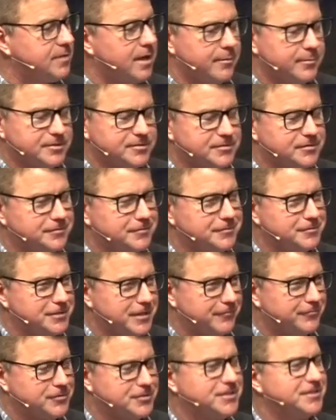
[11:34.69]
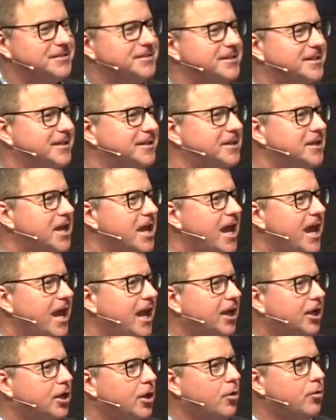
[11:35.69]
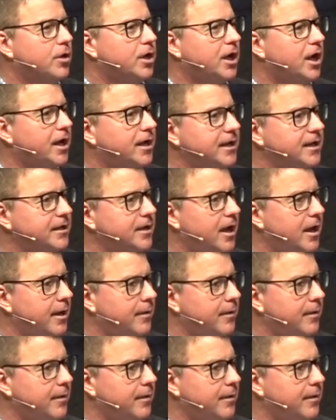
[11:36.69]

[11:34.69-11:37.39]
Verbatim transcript: Thomas Jefferson did, and go cutting